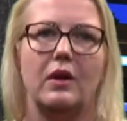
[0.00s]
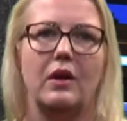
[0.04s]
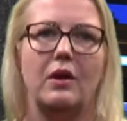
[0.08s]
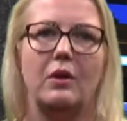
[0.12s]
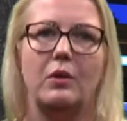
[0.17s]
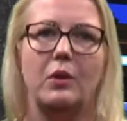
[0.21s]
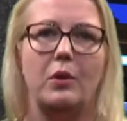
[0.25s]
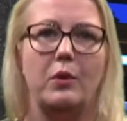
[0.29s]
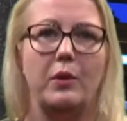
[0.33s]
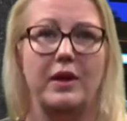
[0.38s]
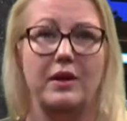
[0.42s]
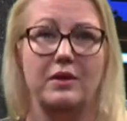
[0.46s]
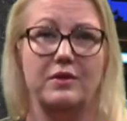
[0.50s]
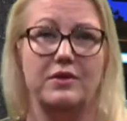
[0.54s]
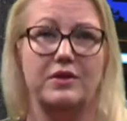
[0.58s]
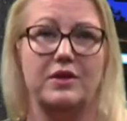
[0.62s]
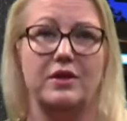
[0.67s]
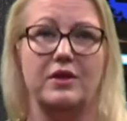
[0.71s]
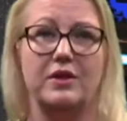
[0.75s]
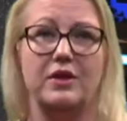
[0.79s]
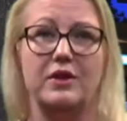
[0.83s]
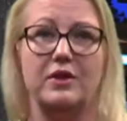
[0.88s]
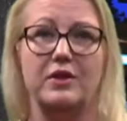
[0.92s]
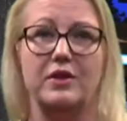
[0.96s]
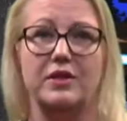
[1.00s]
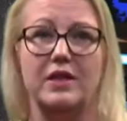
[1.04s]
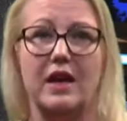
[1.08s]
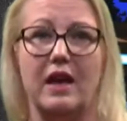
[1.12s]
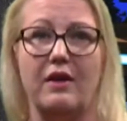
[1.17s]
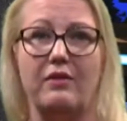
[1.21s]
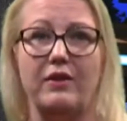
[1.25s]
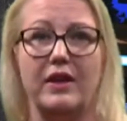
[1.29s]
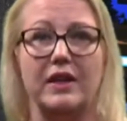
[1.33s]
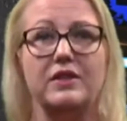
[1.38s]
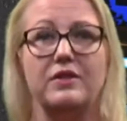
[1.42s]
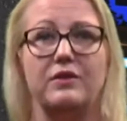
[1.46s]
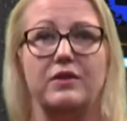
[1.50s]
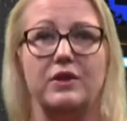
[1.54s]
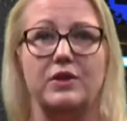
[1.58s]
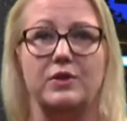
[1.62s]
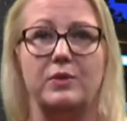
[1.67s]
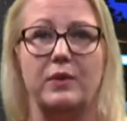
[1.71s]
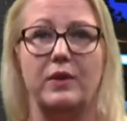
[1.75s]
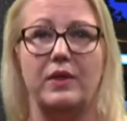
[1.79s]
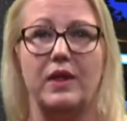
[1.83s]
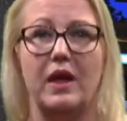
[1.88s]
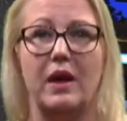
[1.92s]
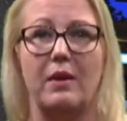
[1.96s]
What we used to do is have interviews
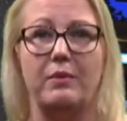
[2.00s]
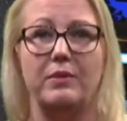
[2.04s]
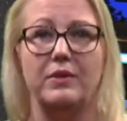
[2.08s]
with them.